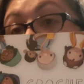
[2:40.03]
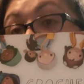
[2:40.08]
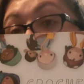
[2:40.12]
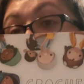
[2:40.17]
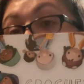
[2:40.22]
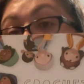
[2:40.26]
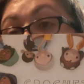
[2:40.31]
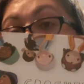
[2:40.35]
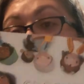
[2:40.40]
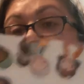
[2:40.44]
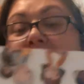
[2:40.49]
what I
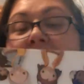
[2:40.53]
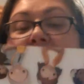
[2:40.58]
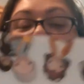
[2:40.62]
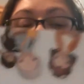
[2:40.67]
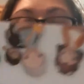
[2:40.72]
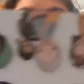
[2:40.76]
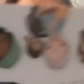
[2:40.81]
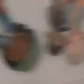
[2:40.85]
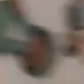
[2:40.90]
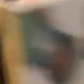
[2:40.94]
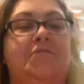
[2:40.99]
got, and I
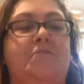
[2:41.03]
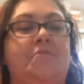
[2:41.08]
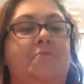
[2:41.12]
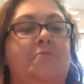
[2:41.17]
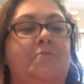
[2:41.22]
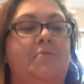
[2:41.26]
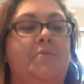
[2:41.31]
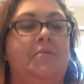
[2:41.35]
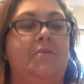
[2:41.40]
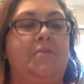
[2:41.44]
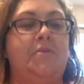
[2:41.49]
wanted
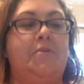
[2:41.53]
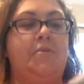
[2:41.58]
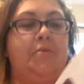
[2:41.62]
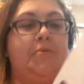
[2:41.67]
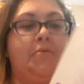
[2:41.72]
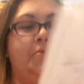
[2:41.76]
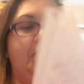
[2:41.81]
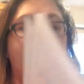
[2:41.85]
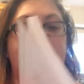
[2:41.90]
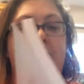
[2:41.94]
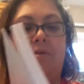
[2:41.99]
to look
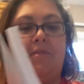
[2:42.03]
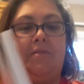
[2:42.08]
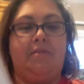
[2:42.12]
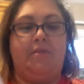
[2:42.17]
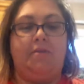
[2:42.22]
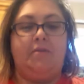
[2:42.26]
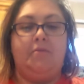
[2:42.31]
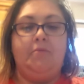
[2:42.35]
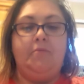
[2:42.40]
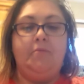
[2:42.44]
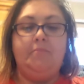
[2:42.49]
through it with
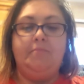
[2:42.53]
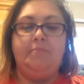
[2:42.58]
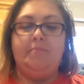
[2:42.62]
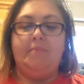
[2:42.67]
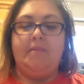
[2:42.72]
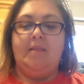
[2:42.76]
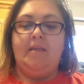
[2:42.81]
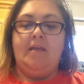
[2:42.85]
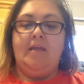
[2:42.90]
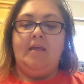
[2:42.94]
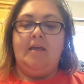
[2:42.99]
you.
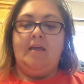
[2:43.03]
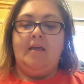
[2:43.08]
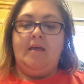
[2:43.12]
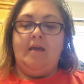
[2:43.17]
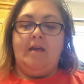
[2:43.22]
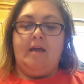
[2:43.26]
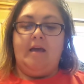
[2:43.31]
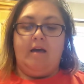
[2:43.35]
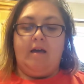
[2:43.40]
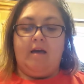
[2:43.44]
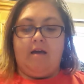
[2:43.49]

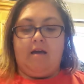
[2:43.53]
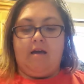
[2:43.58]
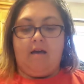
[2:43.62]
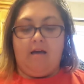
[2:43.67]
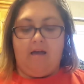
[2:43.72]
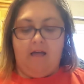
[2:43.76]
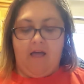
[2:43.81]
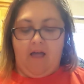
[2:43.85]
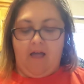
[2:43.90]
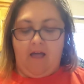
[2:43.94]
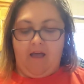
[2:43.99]

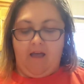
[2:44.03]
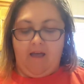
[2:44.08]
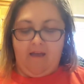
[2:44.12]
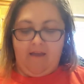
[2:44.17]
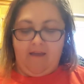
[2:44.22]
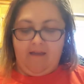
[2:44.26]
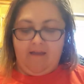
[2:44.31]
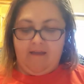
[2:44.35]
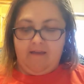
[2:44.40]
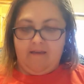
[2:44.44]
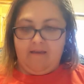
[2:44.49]

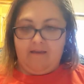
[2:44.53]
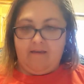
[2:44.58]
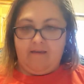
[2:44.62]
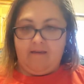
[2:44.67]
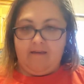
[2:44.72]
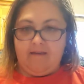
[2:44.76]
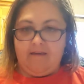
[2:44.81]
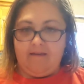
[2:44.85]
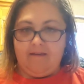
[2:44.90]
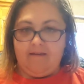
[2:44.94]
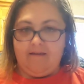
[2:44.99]

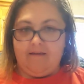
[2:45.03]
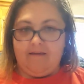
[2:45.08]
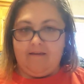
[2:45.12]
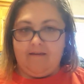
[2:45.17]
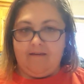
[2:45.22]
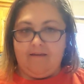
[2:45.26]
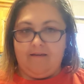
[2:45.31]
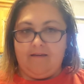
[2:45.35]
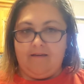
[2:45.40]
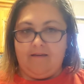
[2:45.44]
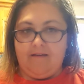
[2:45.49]
I
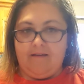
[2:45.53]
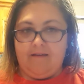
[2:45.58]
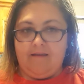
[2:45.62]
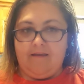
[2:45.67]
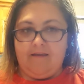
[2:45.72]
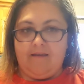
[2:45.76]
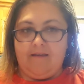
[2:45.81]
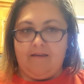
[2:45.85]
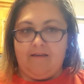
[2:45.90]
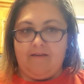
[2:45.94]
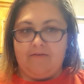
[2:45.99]

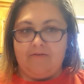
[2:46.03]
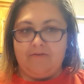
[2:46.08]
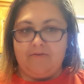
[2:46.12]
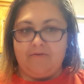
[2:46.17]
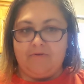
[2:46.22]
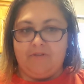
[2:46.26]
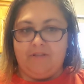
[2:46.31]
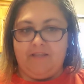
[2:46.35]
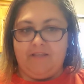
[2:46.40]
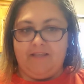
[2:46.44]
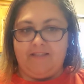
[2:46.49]
was
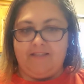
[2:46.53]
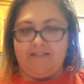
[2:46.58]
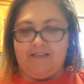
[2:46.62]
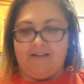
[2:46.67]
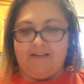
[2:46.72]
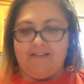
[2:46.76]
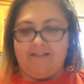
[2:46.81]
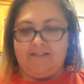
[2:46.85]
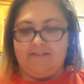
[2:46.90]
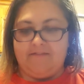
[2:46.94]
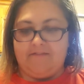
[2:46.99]
really
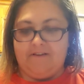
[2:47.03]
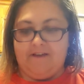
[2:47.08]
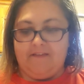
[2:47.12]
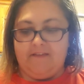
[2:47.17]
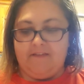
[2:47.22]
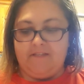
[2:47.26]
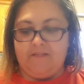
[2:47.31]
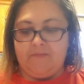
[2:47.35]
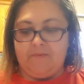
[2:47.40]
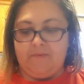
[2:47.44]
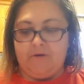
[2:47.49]
excited to
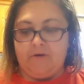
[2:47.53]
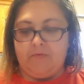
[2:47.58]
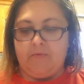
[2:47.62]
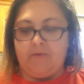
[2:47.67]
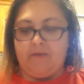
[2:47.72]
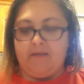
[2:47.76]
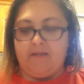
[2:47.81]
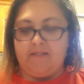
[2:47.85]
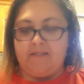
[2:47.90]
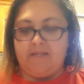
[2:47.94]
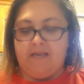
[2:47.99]
find this book
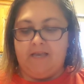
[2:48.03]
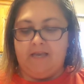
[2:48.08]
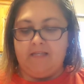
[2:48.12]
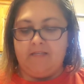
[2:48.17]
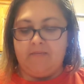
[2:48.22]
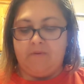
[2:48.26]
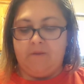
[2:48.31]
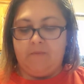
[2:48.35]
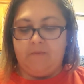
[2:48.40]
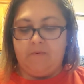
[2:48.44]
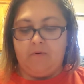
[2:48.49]
because it
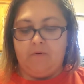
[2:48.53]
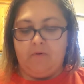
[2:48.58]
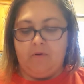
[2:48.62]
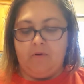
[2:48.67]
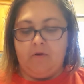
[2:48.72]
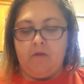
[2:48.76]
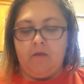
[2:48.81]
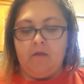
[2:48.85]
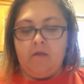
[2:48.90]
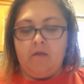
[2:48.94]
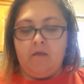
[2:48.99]
has
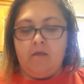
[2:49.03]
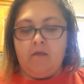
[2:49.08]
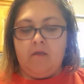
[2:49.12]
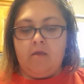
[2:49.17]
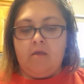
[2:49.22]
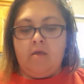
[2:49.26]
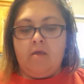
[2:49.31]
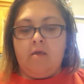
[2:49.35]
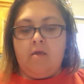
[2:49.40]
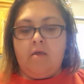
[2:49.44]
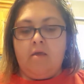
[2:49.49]
people
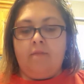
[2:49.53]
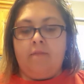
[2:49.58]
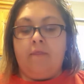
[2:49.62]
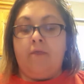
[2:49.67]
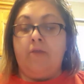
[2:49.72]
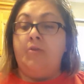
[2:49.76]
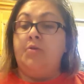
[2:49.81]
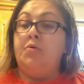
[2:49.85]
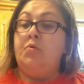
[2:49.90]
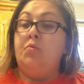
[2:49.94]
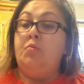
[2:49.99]

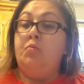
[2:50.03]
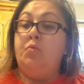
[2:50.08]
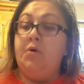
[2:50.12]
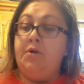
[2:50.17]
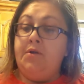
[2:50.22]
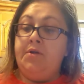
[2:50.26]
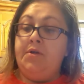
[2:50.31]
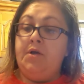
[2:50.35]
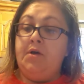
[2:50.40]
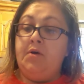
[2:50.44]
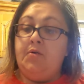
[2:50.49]
that you
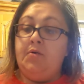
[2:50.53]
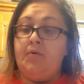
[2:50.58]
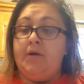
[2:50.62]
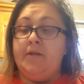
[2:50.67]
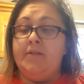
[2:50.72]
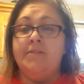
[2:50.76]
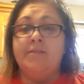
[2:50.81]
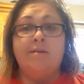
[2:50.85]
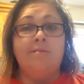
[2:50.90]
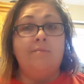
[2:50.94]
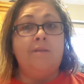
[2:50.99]
would know
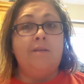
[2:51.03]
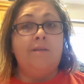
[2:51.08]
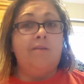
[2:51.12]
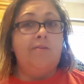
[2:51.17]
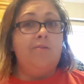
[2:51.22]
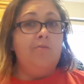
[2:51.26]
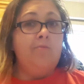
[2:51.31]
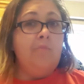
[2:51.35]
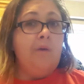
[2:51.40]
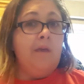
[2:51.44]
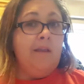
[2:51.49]
and some that
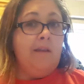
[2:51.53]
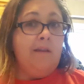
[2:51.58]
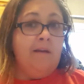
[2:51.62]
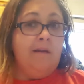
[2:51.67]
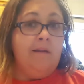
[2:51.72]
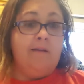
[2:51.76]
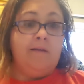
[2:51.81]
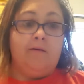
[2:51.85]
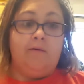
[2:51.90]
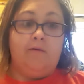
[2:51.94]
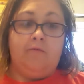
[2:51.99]
you may
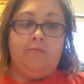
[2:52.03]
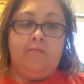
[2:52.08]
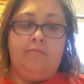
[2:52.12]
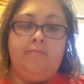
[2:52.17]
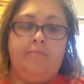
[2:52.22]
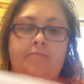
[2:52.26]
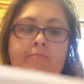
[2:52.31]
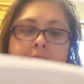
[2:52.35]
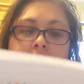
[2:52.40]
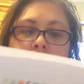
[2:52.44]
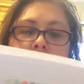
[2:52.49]
not know.